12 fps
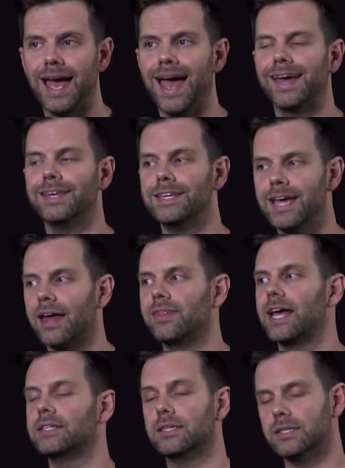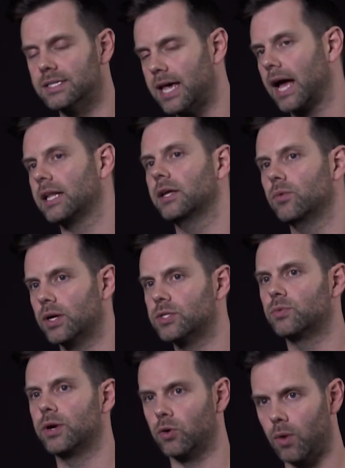And yet, that's exactly
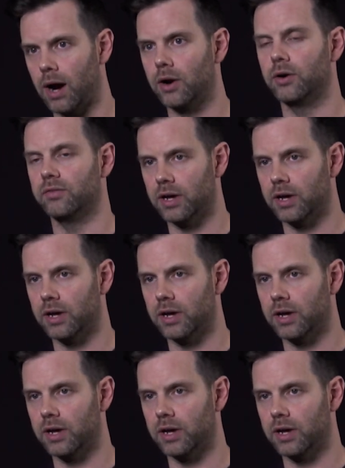what's required of